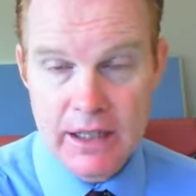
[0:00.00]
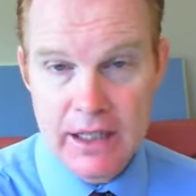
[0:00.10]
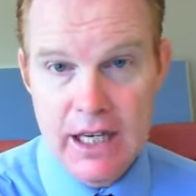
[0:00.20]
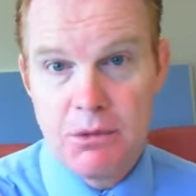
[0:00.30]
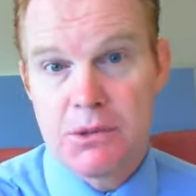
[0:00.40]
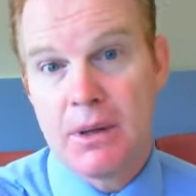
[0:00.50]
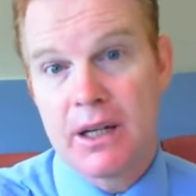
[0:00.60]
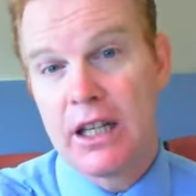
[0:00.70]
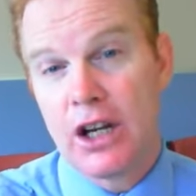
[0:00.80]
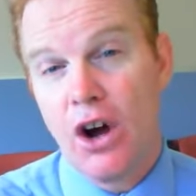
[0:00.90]
Hebrews, but
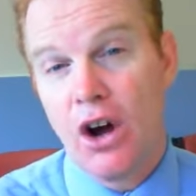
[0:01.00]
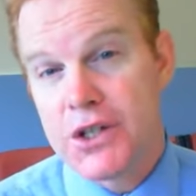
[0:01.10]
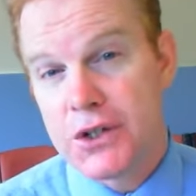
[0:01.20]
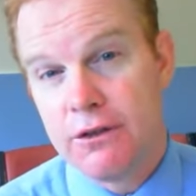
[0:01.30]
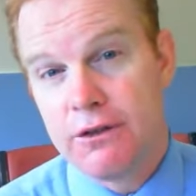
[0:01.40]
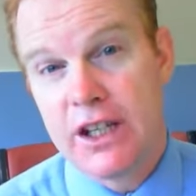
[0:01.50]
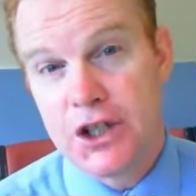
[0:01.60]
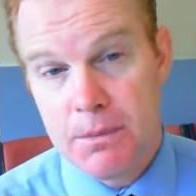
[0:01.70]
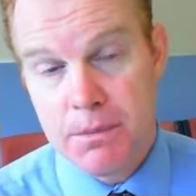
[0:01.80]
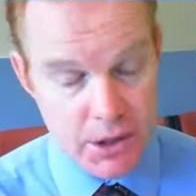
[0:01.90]
in the eyes of the
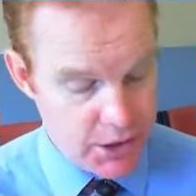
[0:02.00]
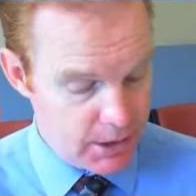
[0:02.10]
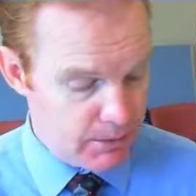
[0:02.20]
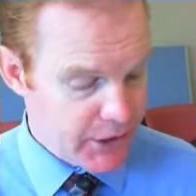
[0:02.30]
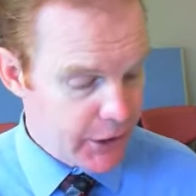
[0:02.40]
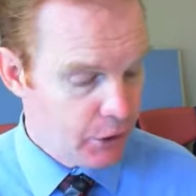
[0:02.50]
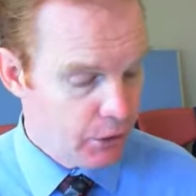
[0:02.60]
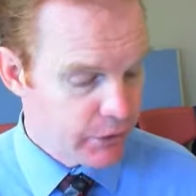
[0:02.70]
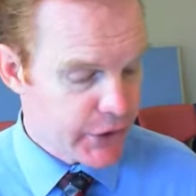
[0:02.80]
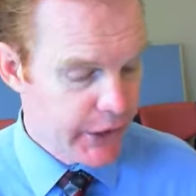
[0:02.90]
Egyptians
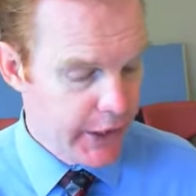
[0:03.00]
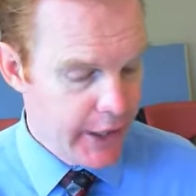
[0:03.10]
themselves.